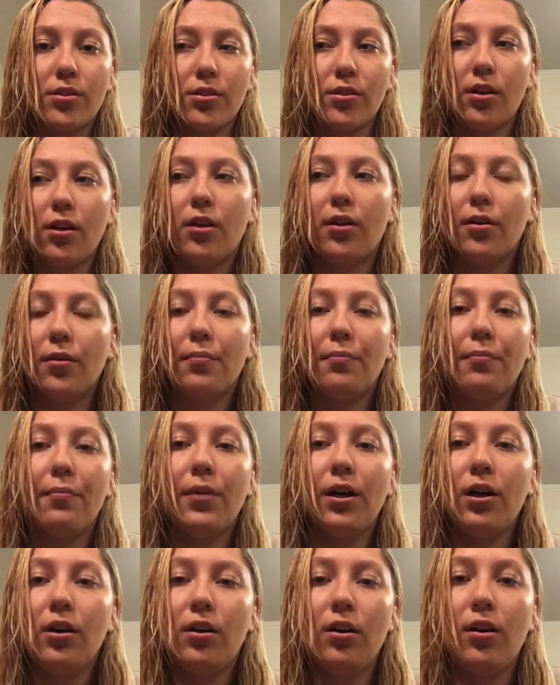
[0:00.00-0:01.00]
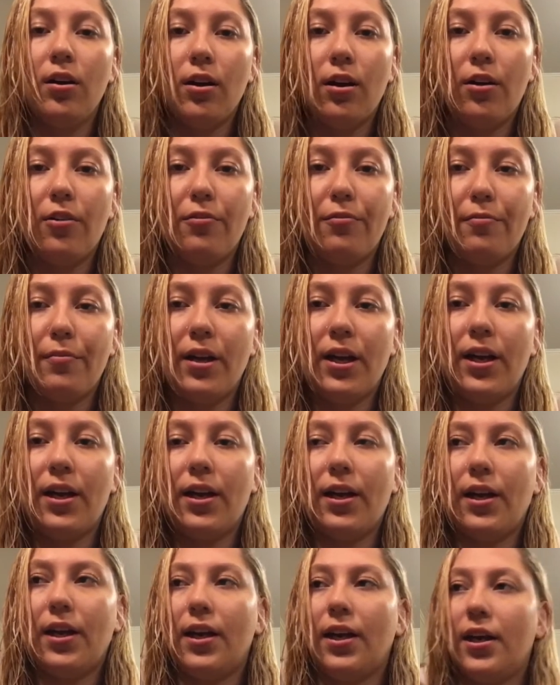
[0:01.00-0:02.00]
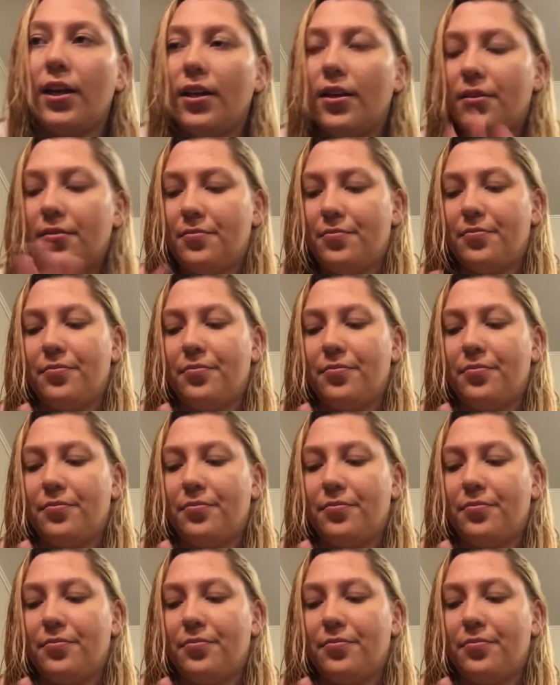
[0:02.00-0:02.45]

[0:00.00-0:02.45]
some of my